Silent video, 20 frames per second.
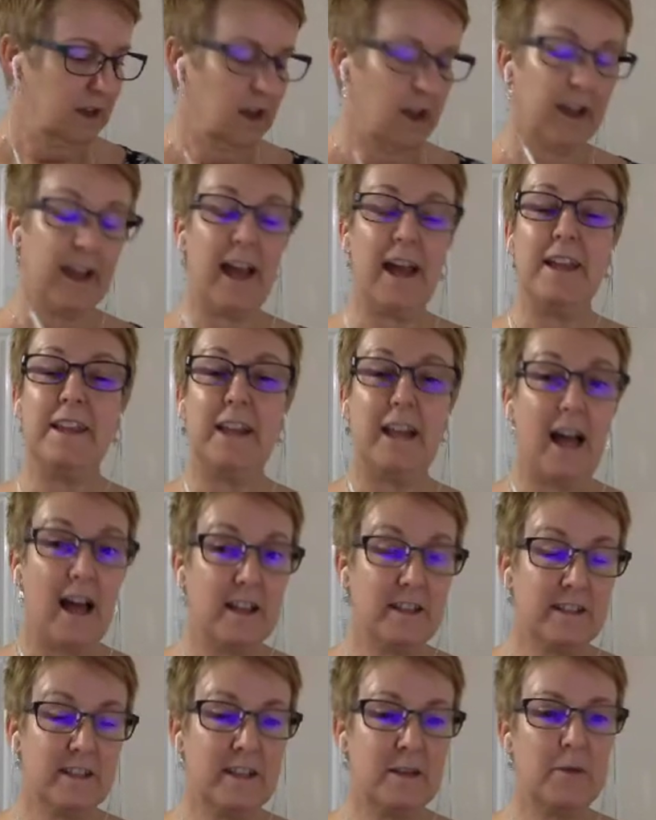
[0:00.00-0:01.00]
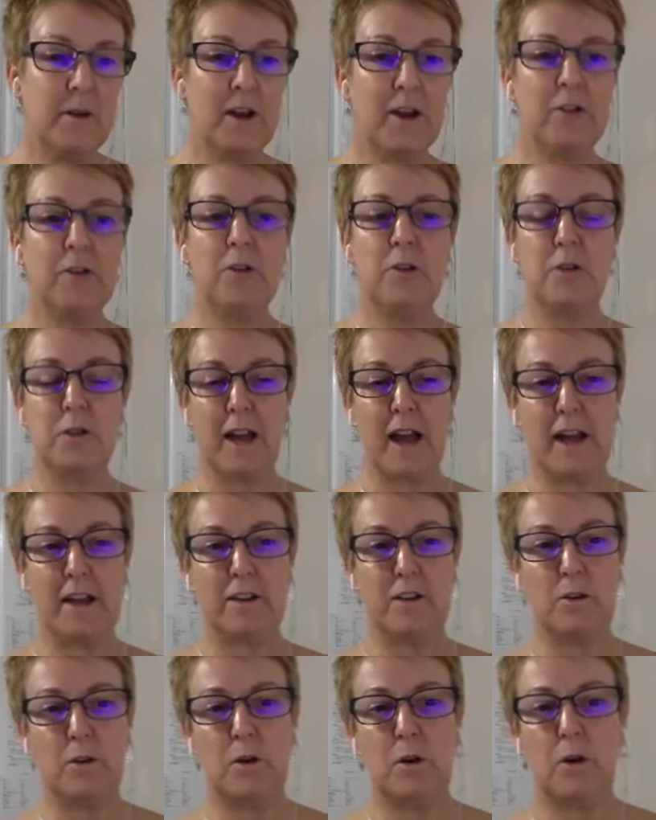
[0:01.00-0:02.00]
Okay, lastly, we're going to look at
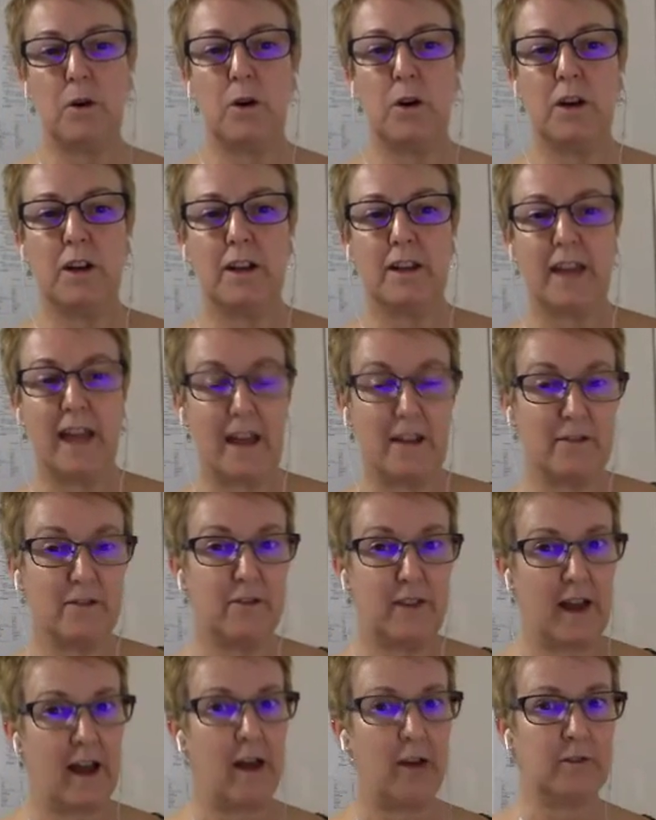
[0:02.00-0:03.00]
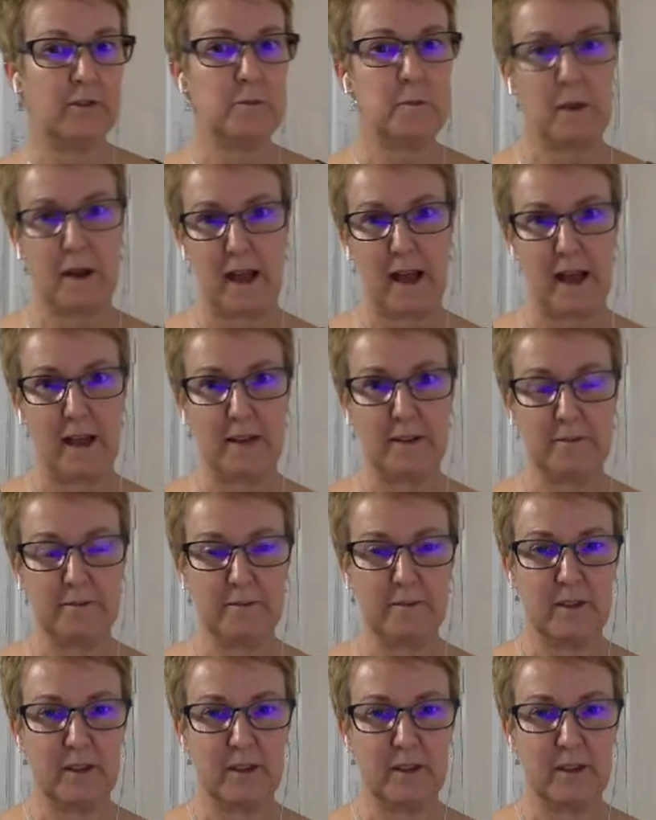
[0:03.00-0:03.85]
your Get Found plan.